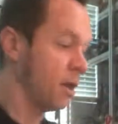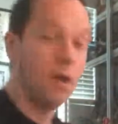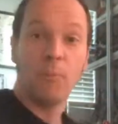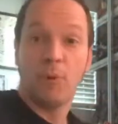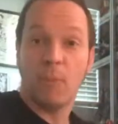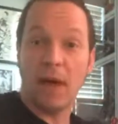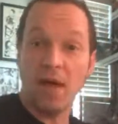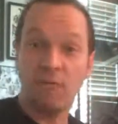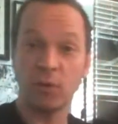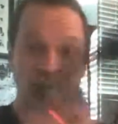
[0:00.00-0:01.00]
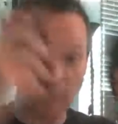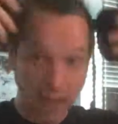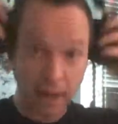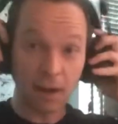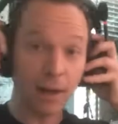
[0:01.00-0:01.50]
put my headphones
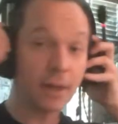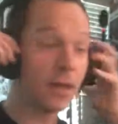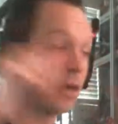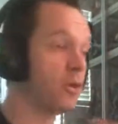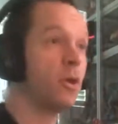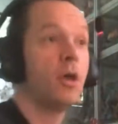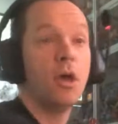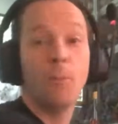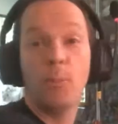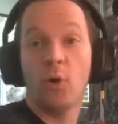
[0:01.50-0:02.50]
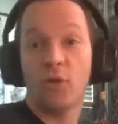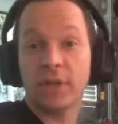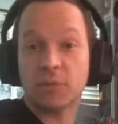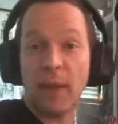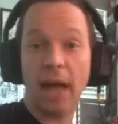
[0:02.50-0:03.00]
back on, pull this